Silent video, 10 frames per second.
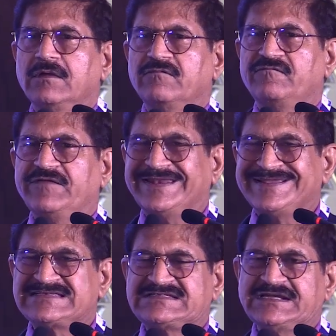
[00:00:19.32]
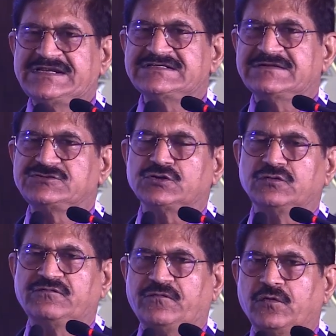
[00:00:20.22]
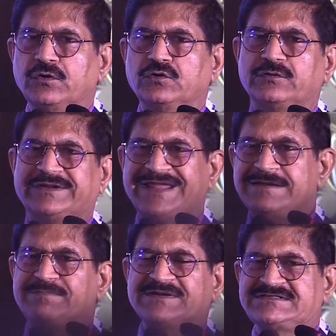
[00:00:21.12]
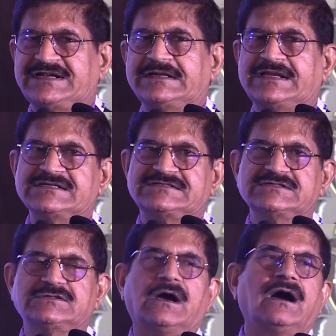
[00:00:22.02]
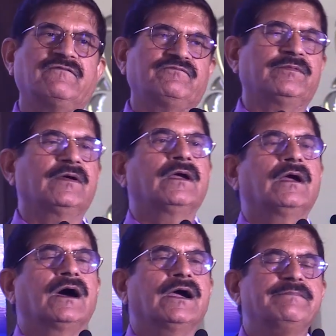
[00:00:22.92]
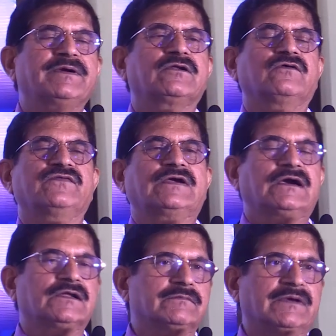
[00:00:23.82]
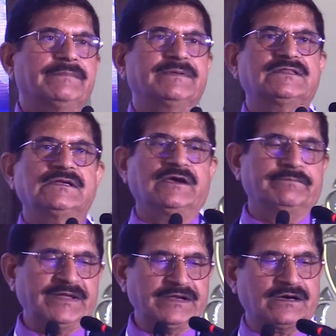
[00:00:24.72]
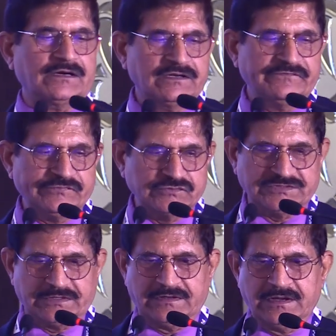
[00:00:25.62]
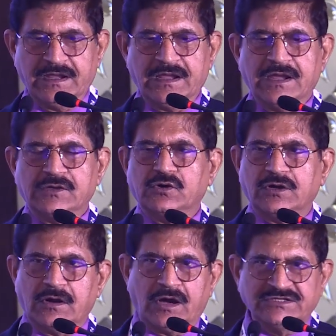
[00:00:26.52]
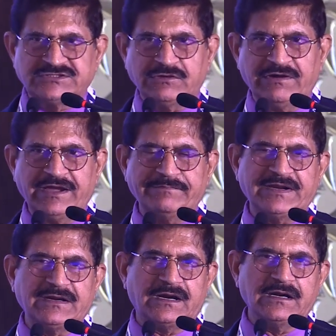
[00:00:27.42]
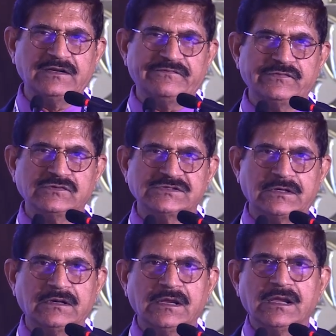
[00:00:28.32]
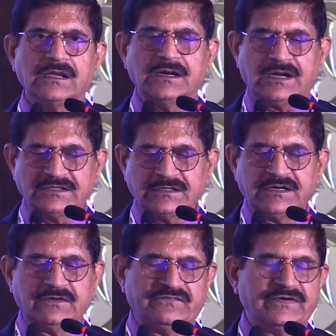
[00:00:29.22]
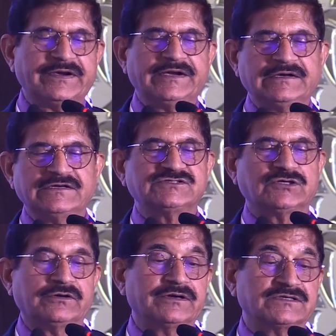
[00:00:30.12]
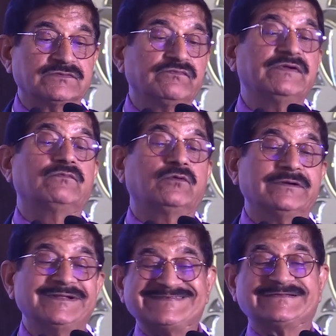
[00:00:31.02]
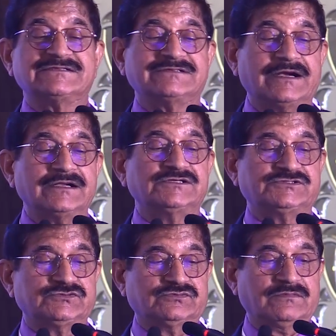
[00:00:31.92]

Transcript: Various series have shown 4 to 10% cases of hypertrophic cardiomyopathy have pericardial effusion. You can also have pericardial effusion in other infiltrated disorders. We would discuss that issue.